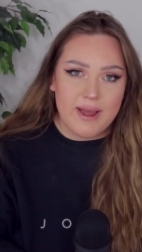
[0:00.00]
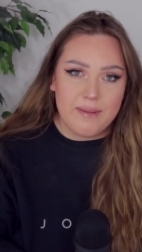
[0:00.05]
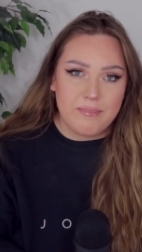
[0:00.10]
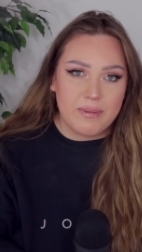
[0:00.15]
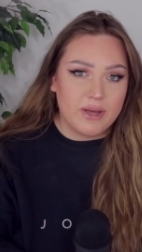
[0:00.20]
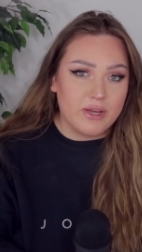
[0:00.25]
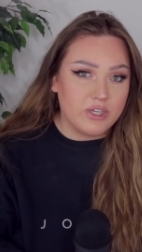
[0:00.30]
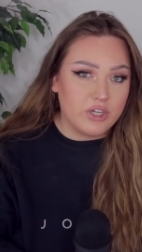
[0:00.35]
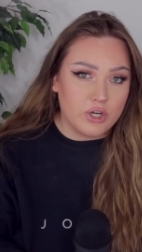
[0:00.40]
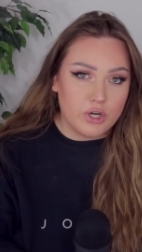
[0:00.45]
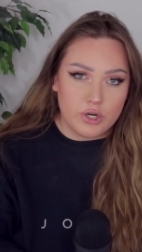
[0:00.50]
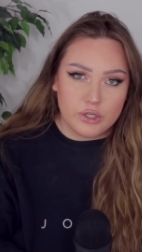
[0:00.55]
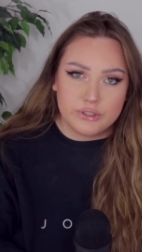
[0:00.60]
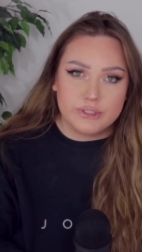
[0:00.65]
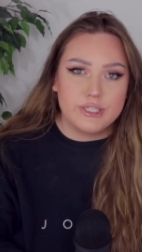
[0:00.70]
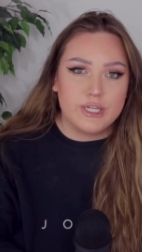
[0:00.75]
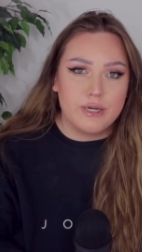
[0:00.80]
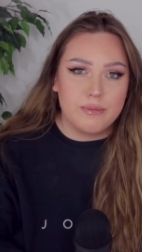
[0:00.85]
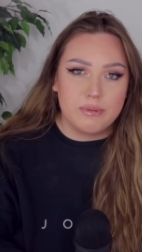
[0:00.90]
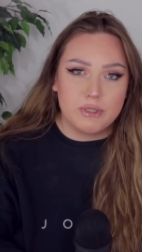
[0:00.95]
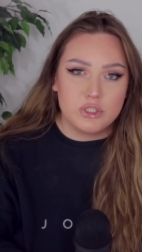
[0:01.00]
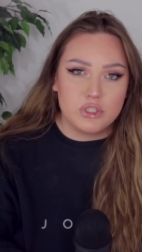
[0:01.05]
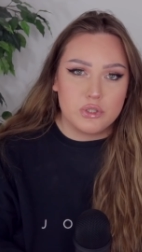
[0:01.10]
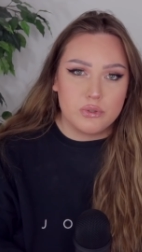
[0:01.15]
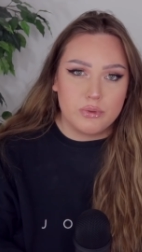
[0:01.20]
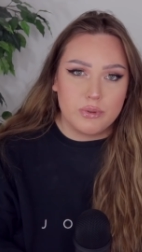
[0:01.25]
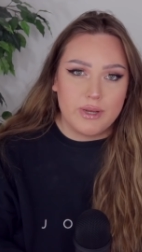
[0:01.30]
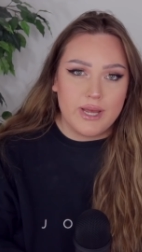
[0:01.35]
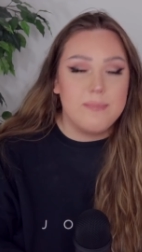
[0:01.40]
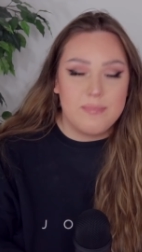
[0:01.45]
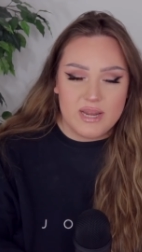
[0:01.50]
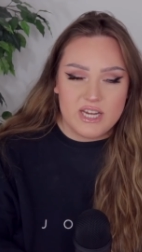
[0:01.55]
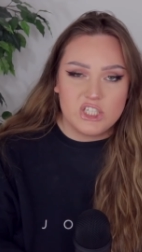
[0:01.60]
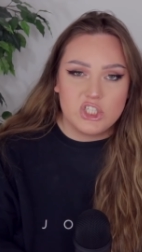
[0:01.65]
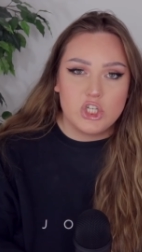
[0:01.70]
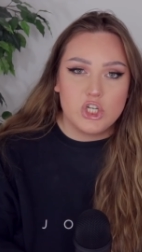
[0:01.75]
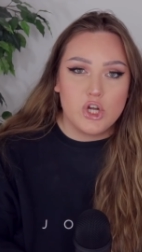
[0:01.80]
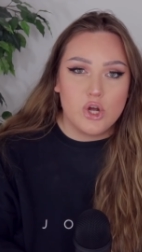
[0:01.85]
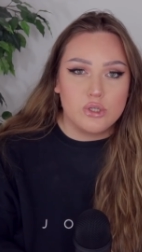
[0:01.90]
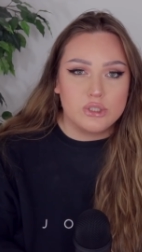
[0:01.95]
it, but your girl's gonna push through it. Make
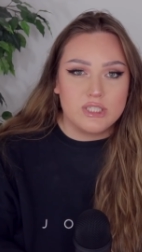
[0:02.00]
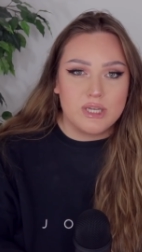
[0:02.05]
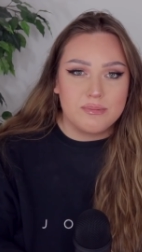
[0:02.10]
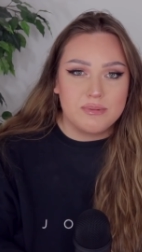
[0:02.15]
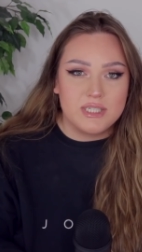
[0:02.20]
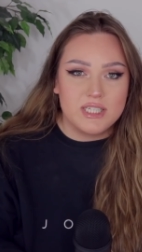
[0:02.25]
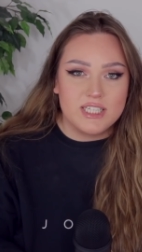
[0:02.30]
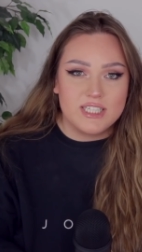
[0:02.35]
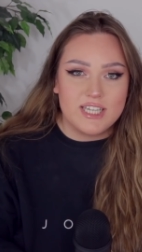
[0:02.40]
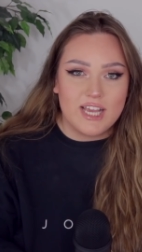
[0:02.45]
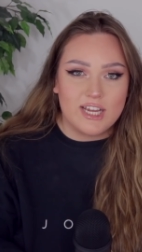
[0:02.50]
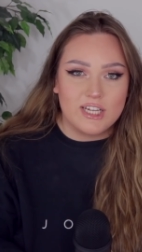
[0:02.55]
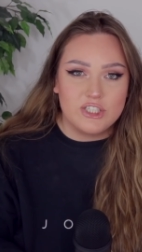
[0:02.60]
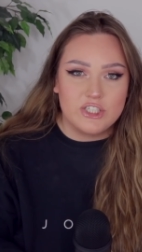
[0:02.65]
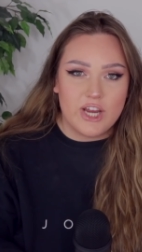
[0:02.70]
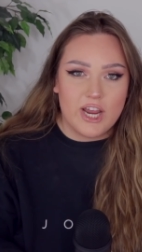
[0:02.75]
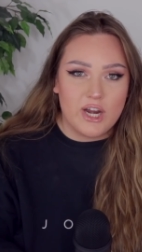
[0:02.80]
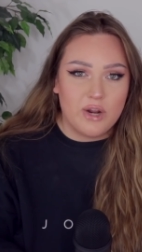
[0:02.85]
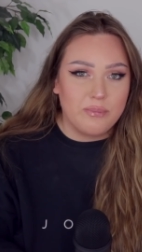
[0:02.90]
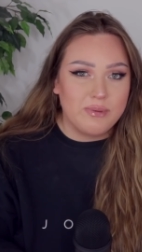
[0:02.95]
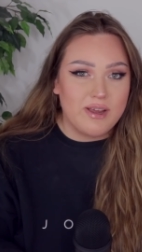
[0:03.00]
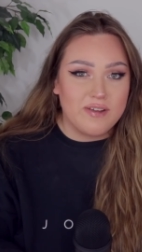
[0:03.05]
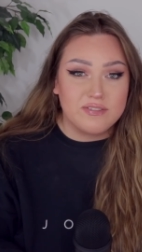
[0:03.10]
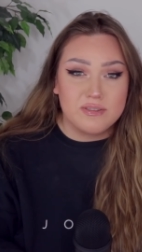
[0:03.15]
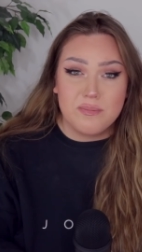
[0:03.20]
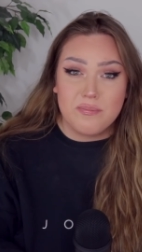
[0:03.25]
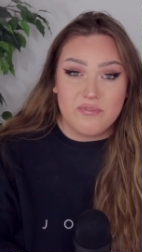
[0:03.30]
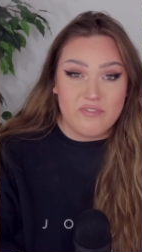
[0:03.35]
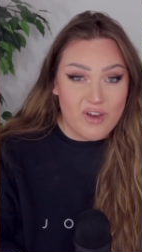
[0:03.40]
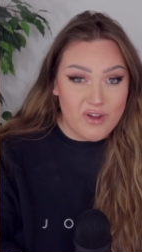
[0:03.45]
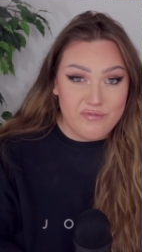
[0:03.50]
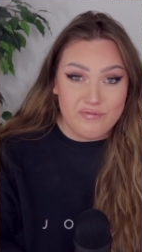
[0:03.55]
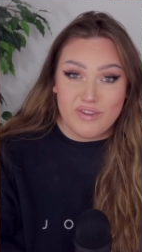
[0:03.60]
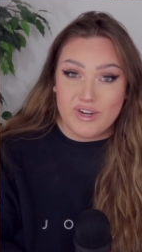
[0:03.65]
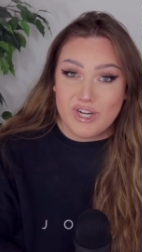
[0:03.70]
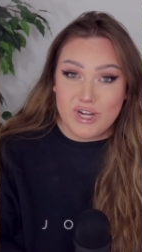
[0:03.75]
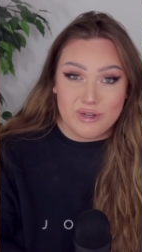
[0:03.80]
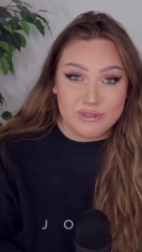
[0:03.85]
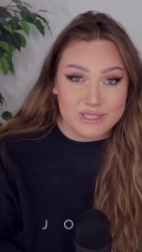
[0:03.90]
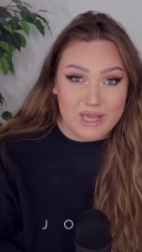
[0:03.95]
sure you go sub to the second channel, we have some fun
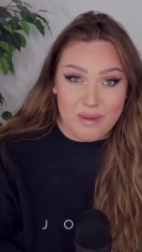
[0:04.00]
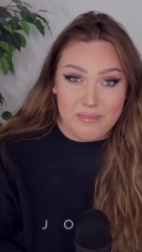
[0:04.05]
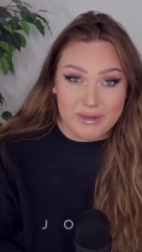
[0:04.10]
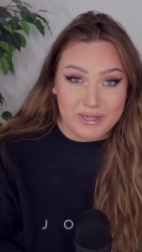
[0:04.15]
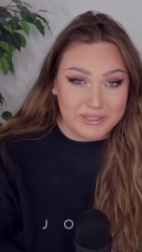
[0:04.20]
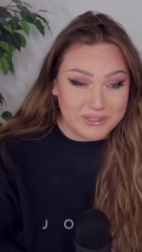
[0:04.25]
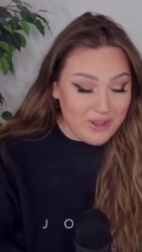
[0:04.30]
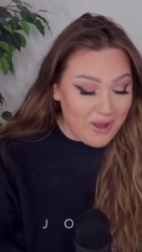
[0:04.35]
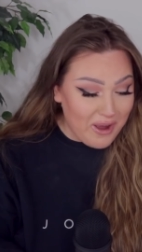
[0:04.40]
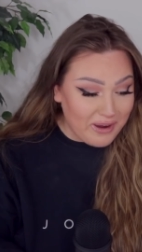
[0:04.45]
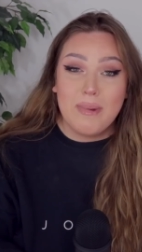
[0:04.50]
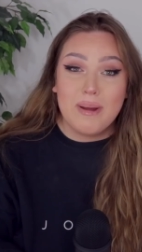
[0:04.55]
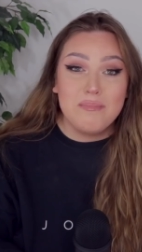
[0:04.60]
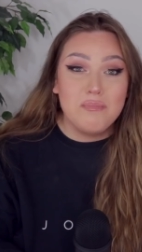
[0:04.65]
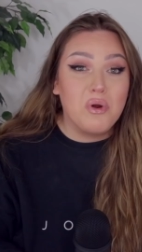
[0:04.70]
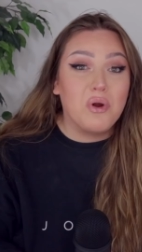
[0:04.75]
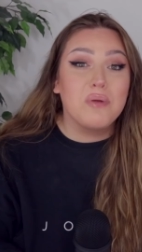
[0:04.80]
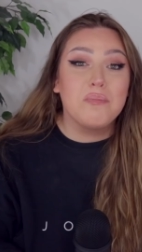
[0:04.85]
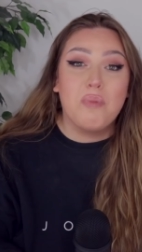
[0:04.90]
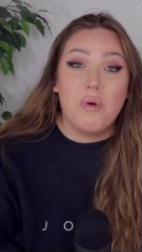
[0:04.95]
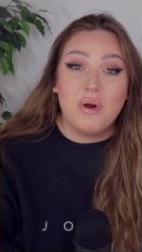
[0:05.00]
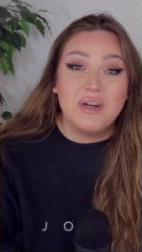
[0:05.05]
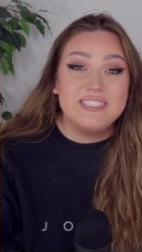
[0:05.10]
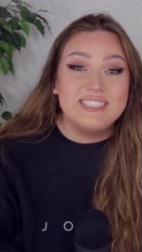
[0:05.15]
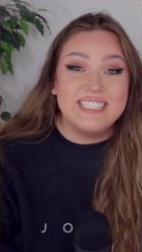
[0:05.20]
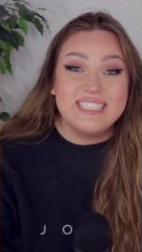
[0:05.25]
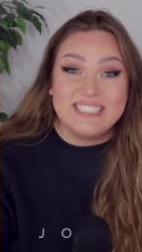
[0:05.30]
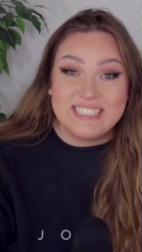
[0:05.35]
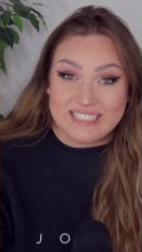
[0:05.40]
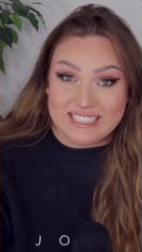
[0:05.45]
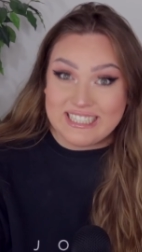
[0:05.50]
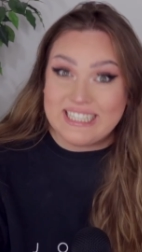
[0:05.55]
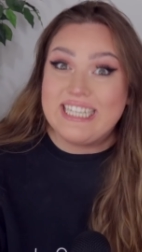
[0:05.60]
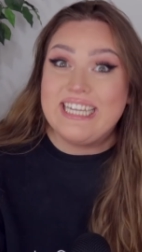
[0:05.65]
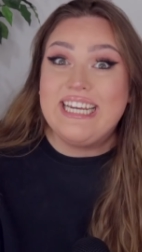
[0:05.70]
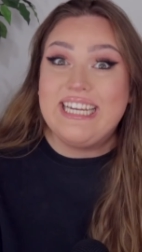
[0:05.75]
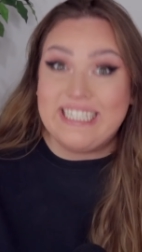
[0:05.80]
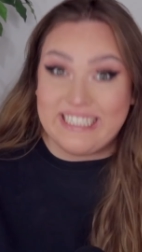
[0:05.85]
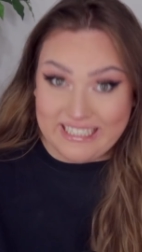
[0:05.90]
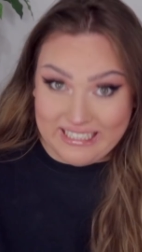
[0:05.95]
videos coming along. But more
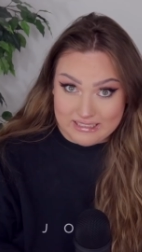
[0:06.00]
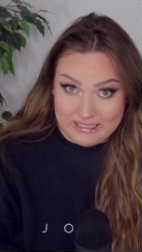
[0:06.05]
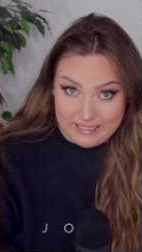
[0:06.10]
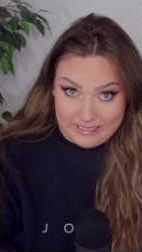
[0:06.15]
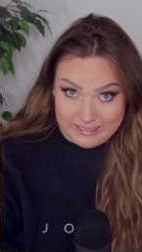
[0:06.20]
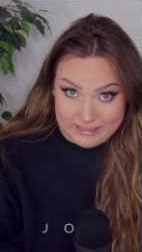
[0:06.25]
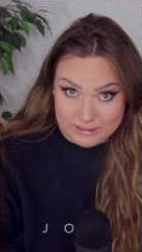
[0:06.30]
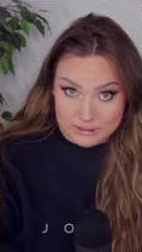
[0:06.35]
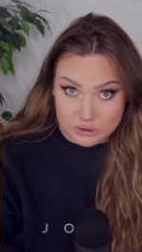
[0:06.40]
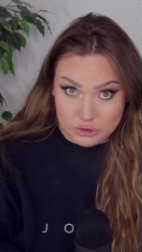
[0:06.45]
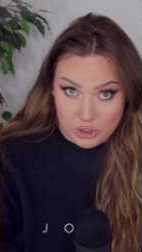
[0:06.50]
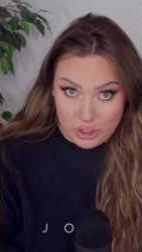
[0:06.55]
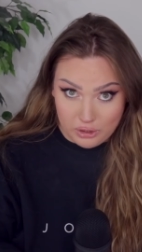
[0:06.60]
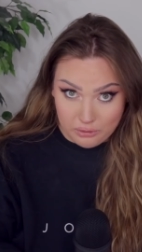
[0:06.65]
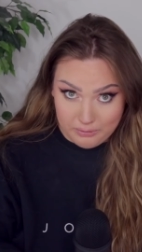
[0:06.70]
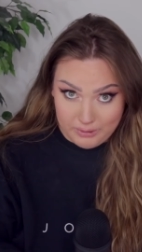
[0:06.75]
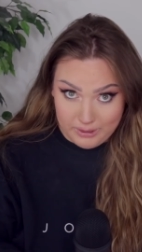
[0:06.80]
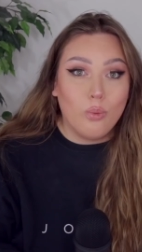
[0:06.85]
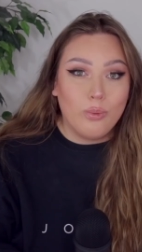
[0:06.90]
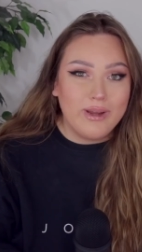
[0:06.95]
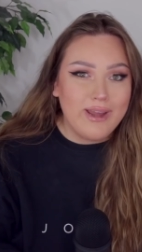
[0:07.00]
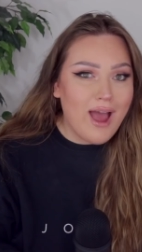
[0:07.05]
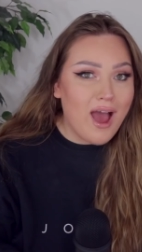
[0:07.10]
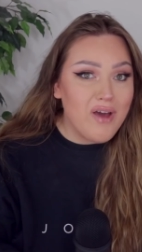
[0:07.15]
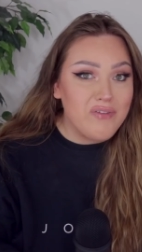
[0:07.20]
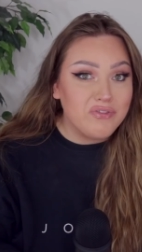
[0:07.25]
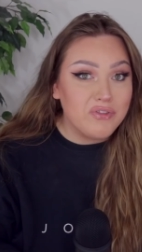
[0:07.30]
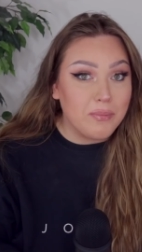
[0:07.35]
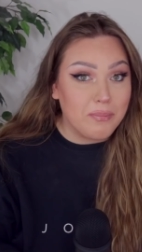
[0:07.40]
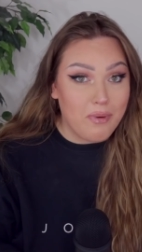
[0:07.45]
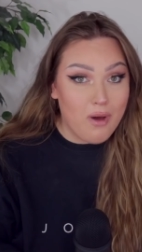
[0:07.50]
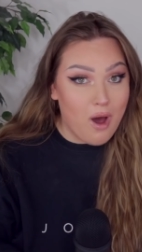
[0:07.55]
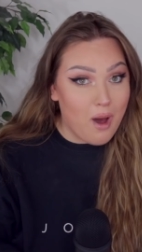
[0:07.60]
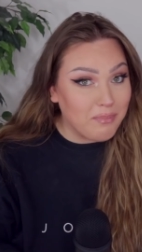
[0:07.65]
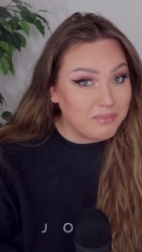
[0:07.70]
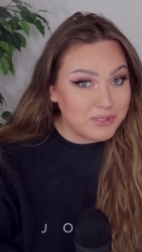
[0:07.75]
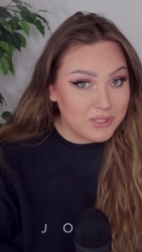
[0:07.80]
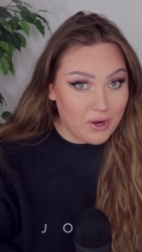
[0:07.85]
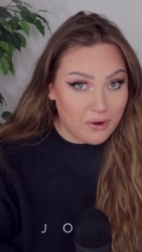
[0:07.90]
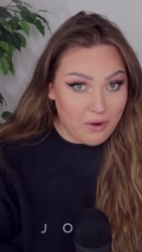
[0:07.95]
importantly, ladies and gentlemen, we have the
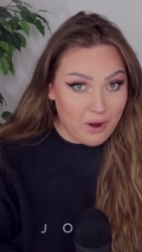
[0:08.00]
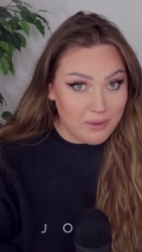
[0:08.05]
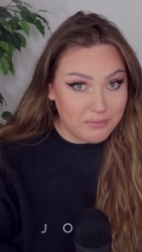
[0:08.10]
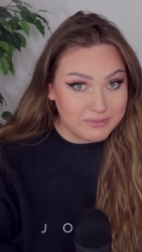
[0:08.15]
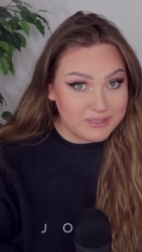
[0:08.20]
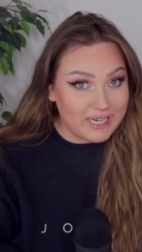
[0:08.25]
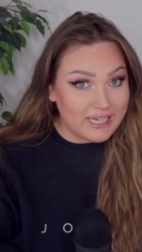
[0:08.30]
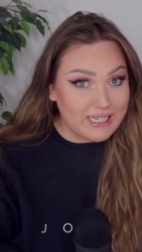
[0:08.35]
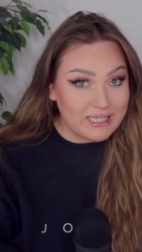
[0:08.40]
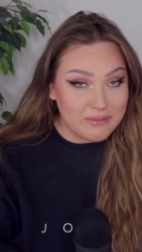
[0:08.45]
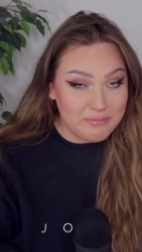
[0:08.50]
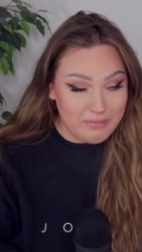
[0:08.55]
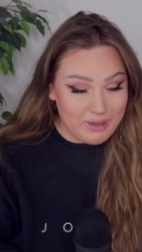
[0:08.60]
Popstar update in